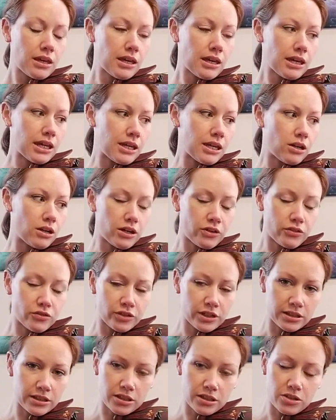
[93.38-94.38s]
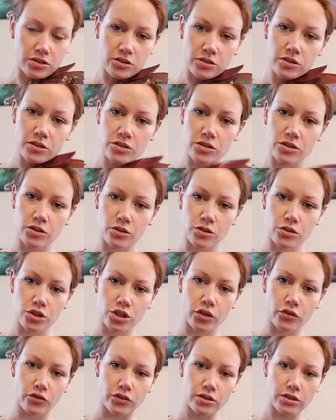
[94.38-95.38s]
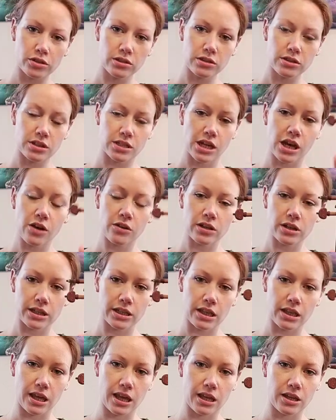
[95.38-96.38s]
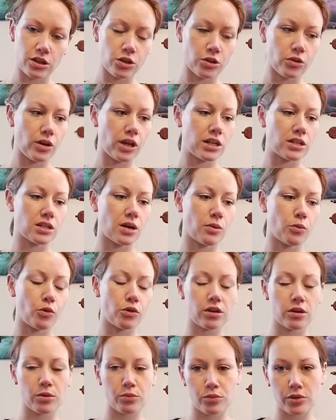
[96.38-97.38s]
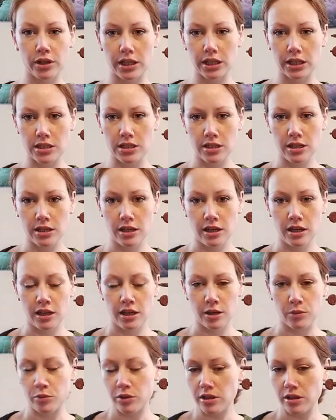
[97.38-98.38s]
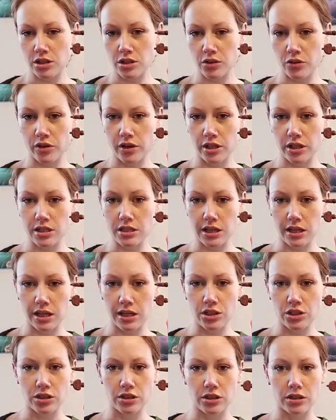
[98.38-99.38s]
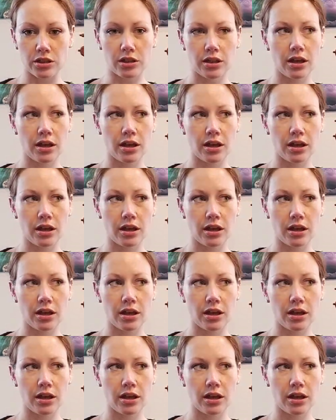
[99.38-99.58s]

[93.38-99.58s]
And I find that as soon as you shift down like that, you end up with completely different intonation.